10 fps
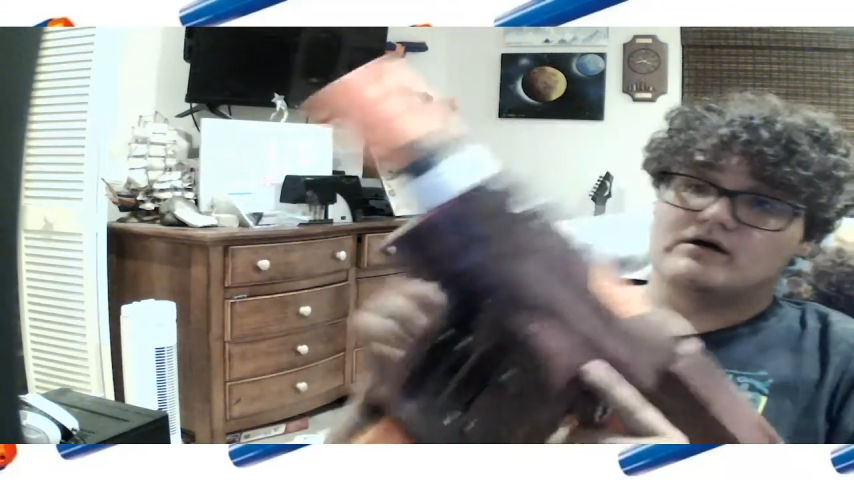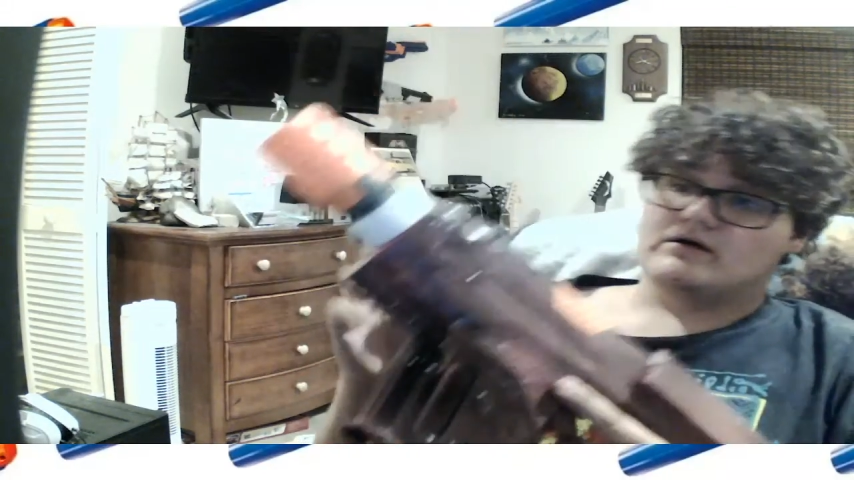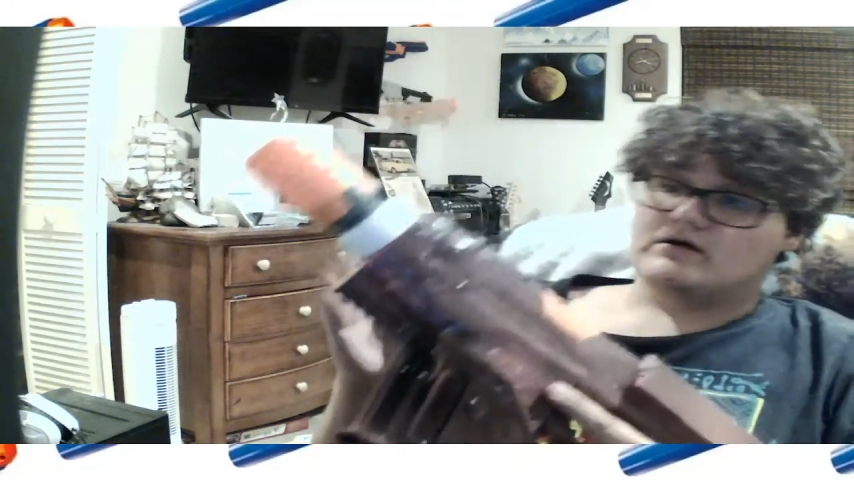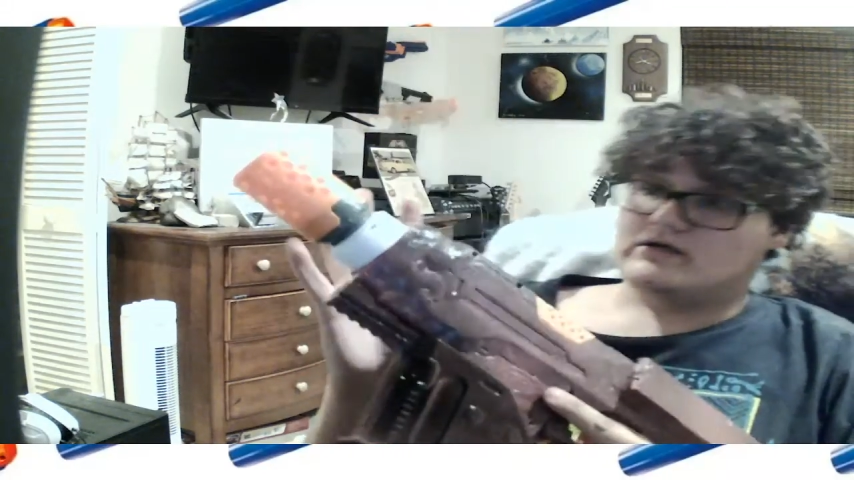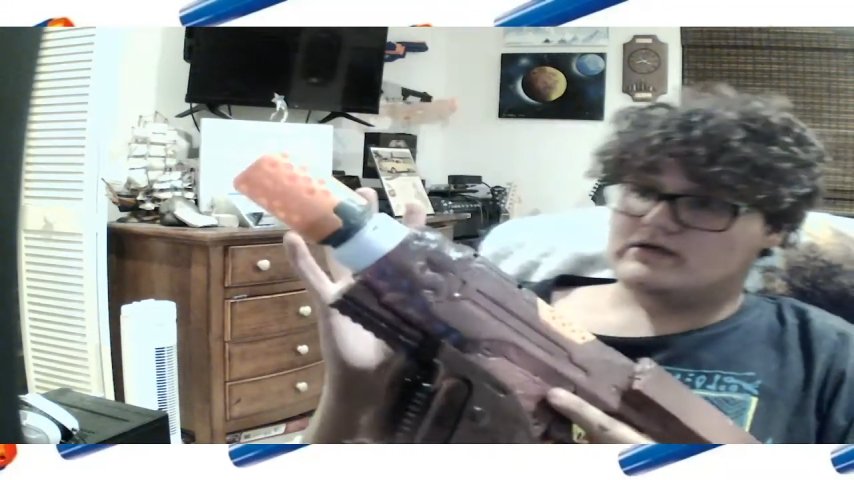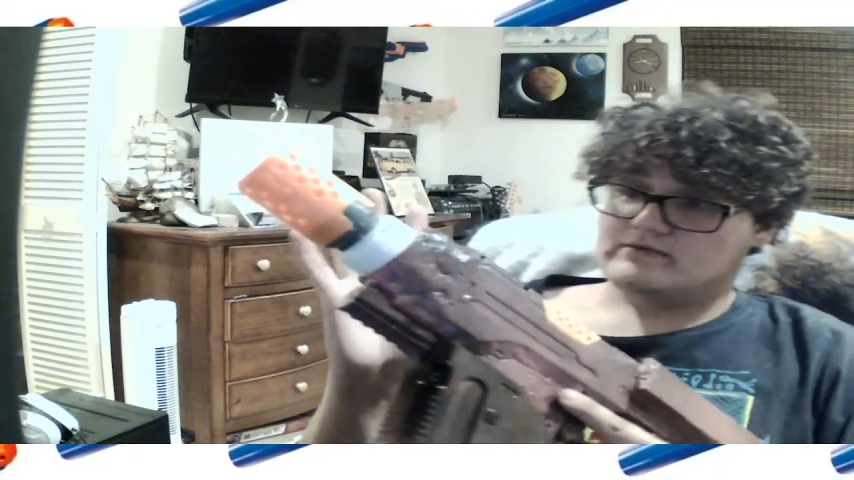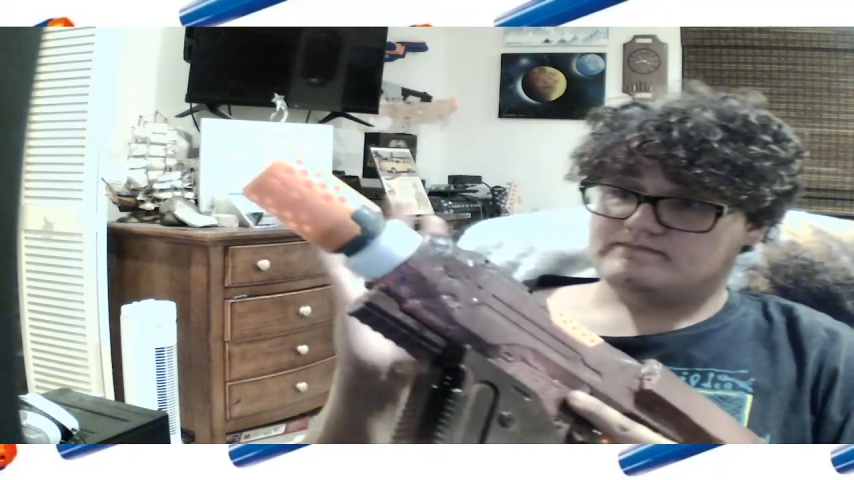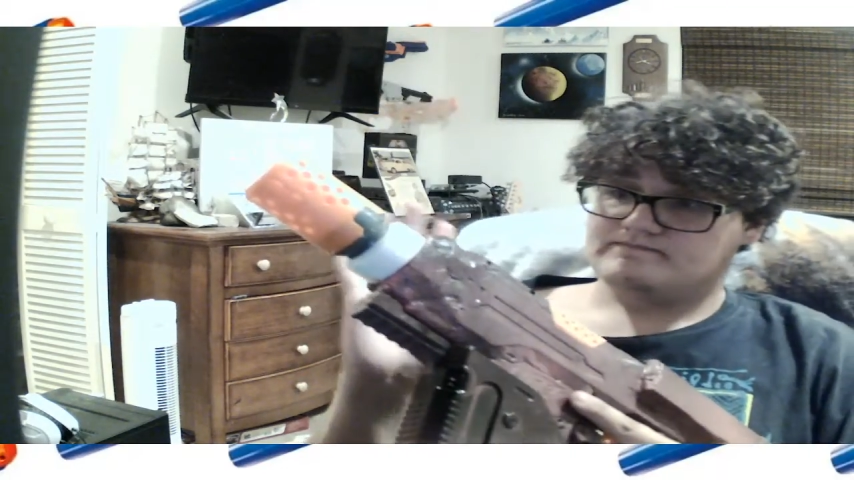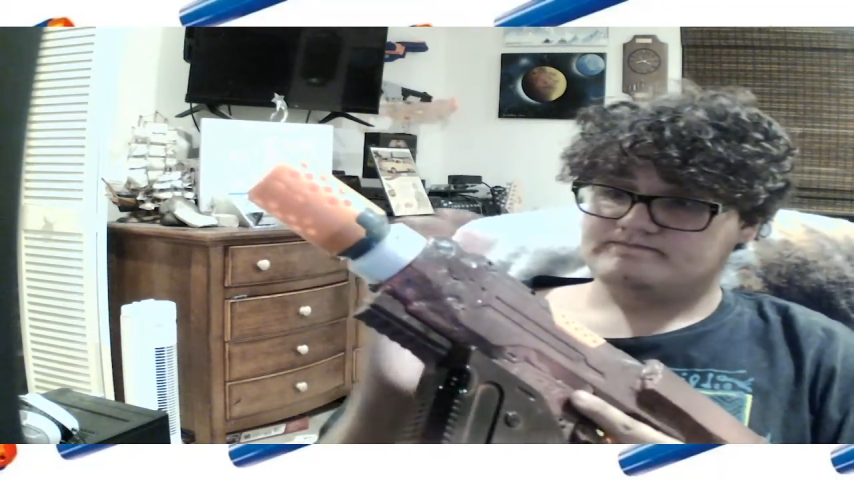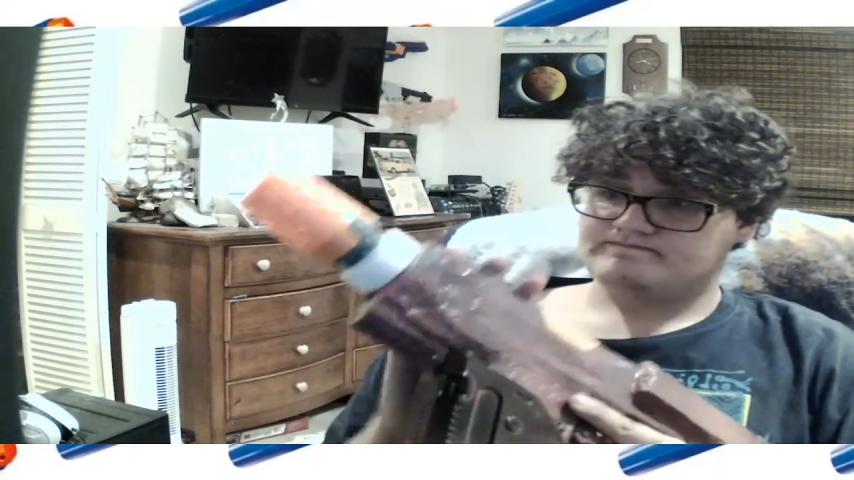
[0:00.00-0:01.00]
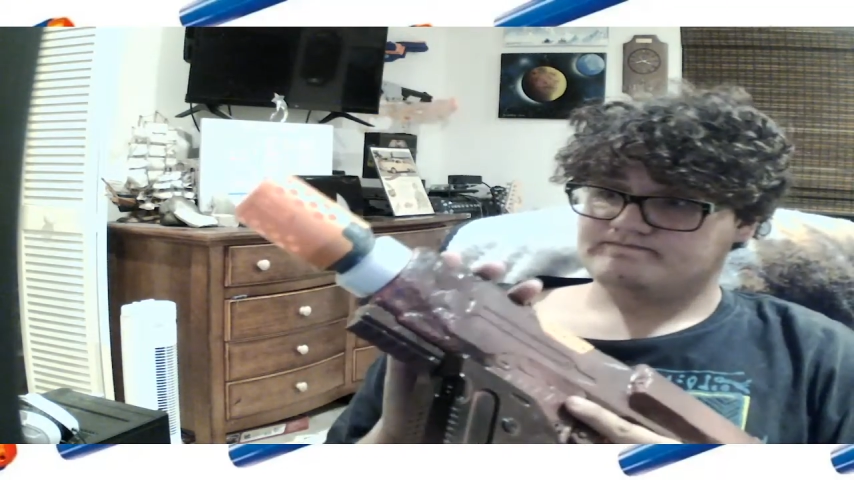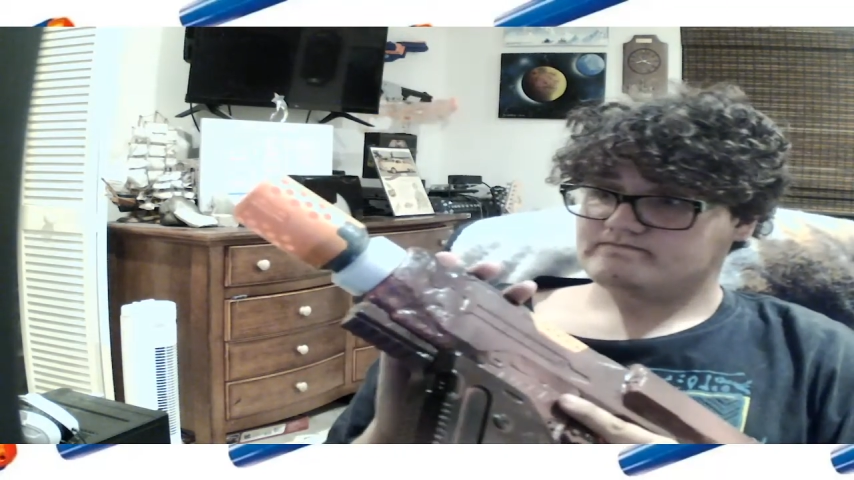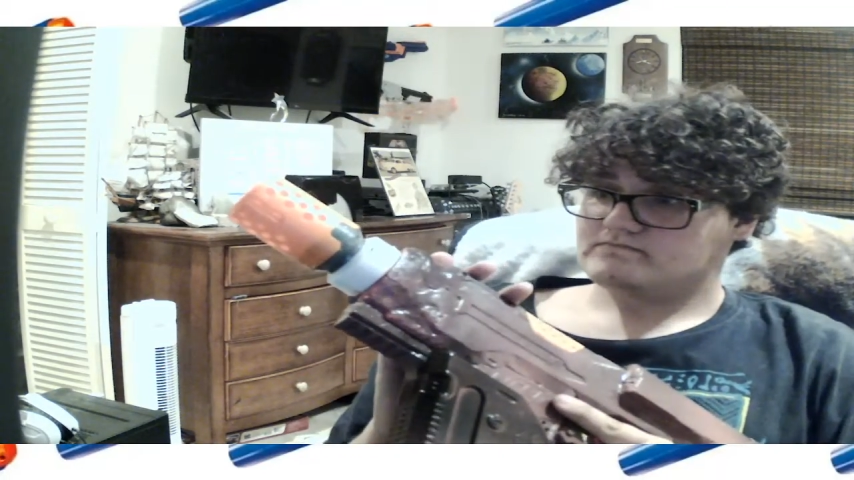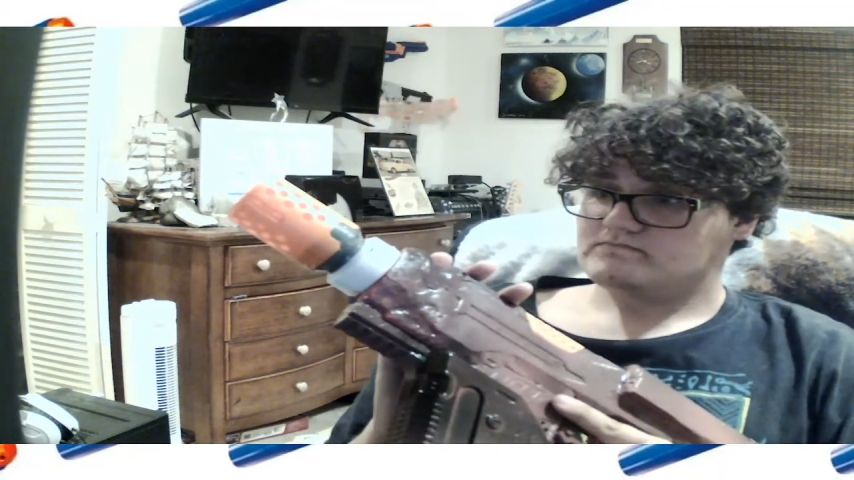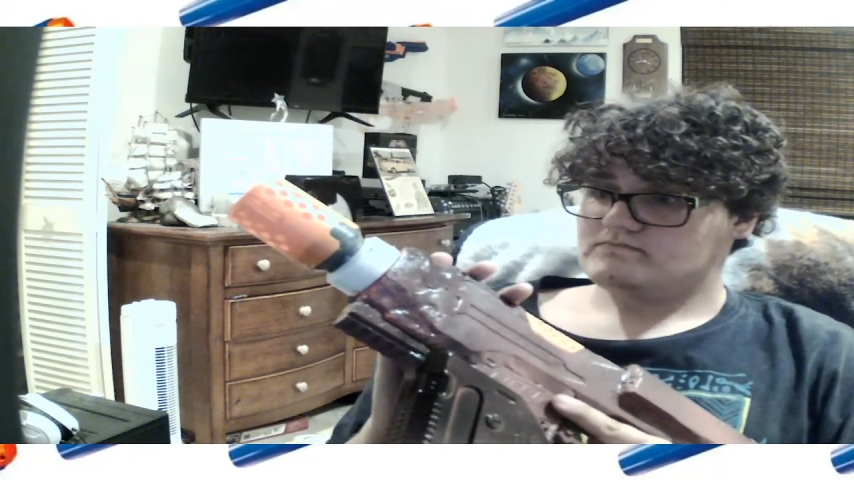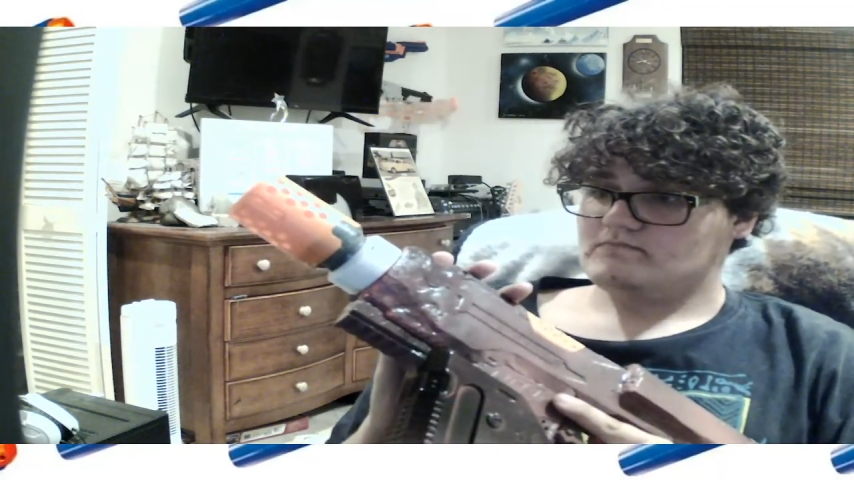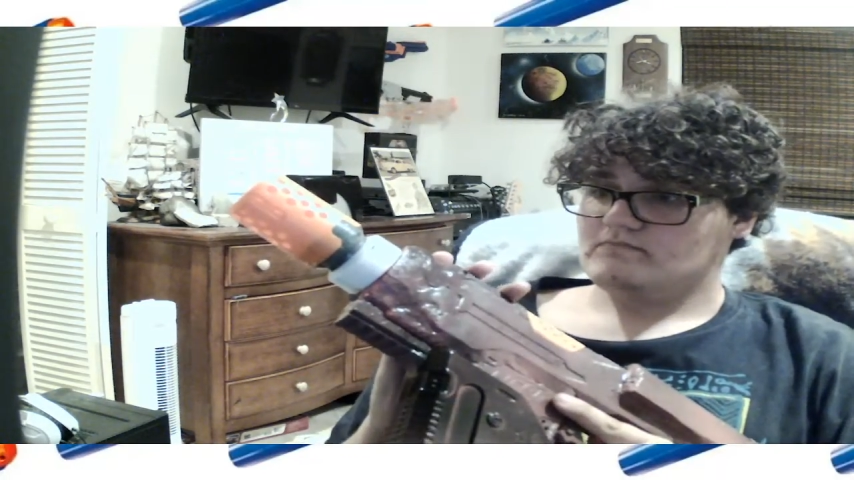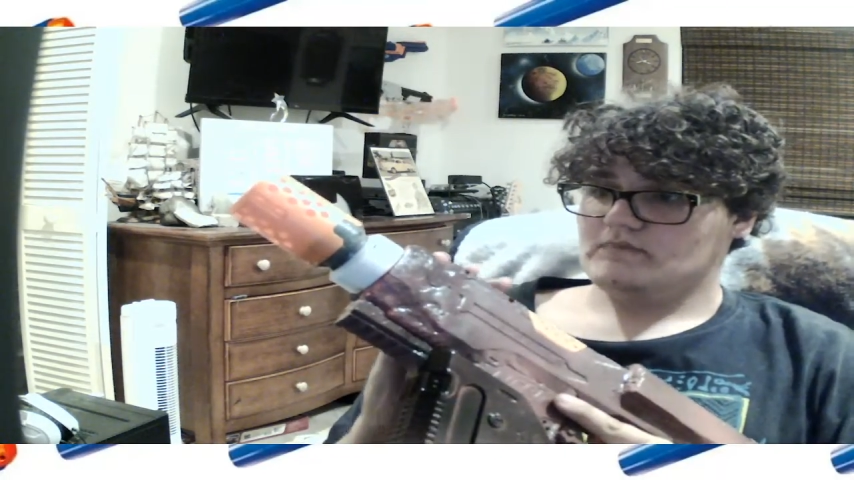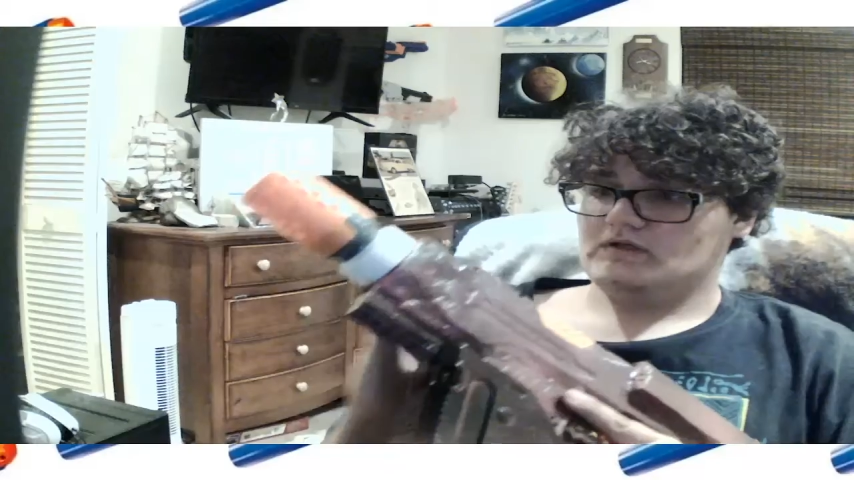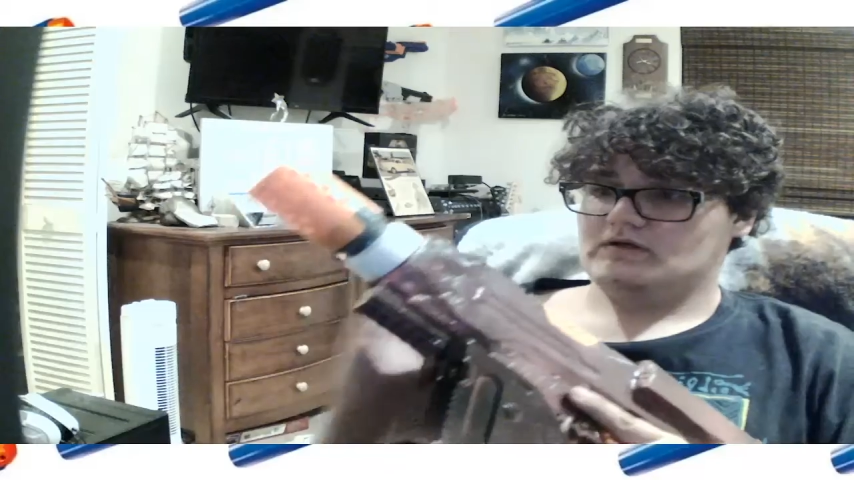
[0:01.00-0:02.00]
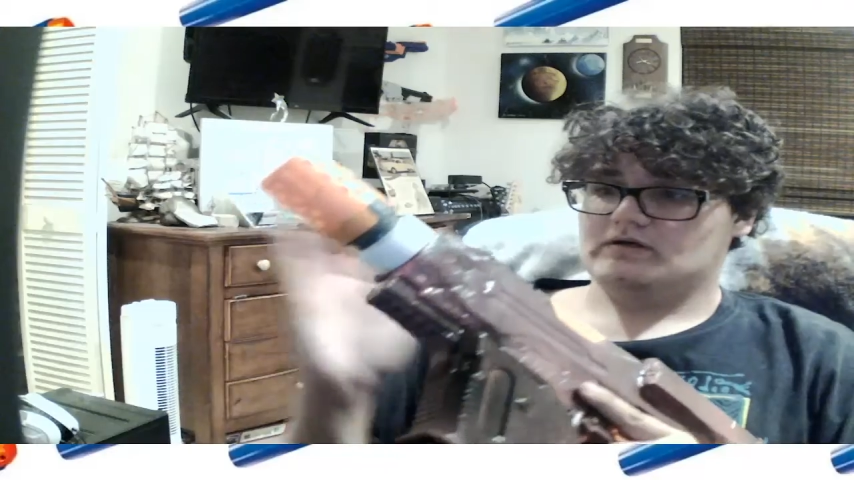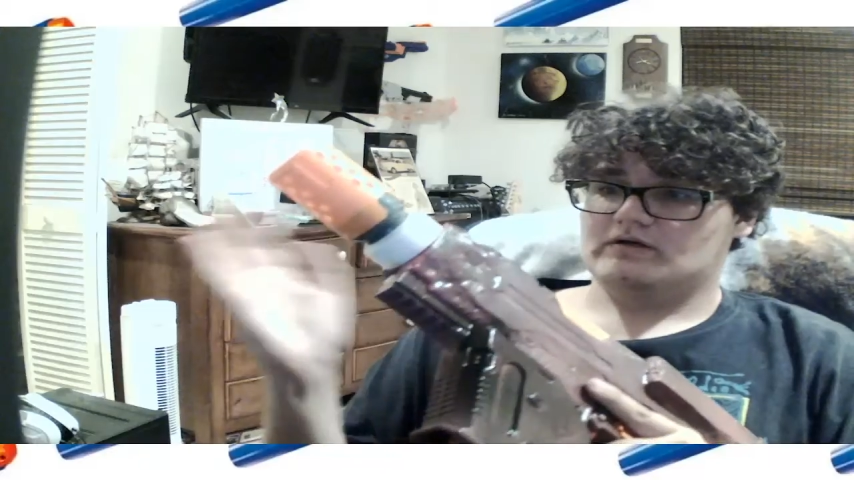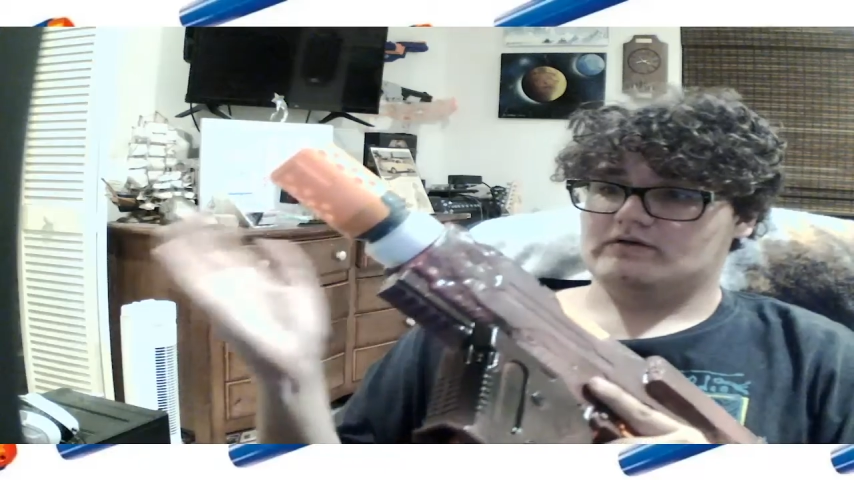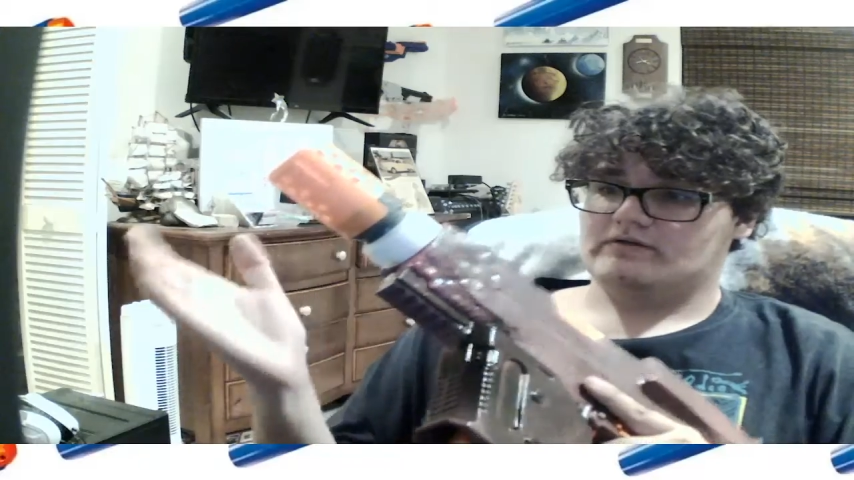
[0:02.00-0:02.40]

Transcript: Other than